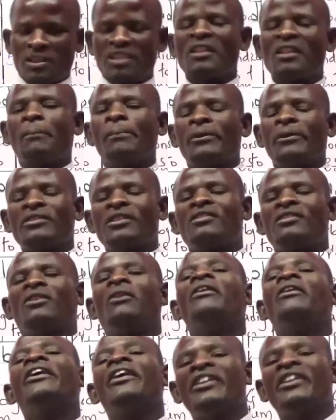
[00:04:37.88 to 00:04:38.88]
in the process
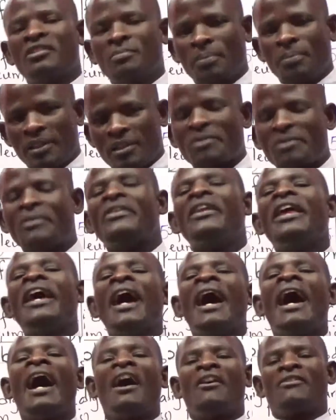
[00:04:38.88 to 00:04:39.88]
called respiration.
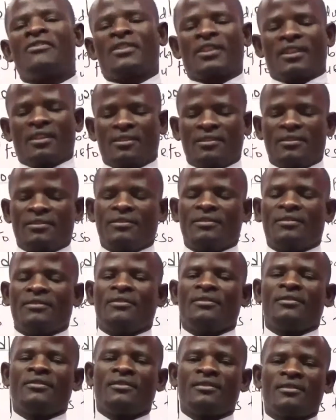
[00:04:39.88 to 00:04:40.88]
Thereafter,
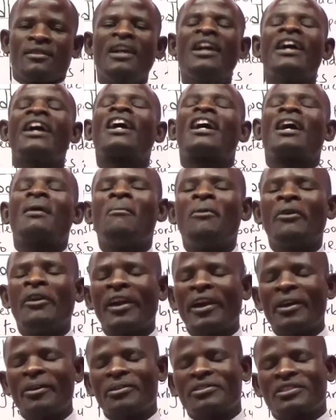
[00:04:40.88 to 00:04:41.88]
carbon
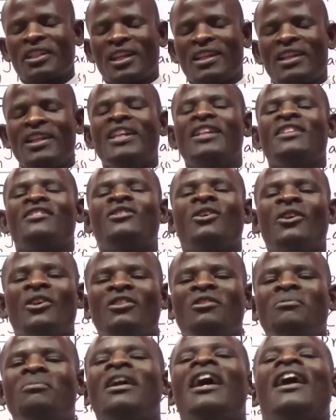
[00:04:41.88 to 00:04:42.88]
dioxide is going to
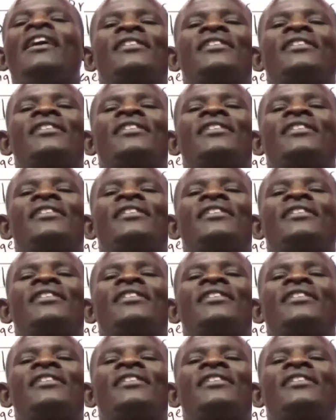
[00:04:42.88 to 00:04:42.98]
be as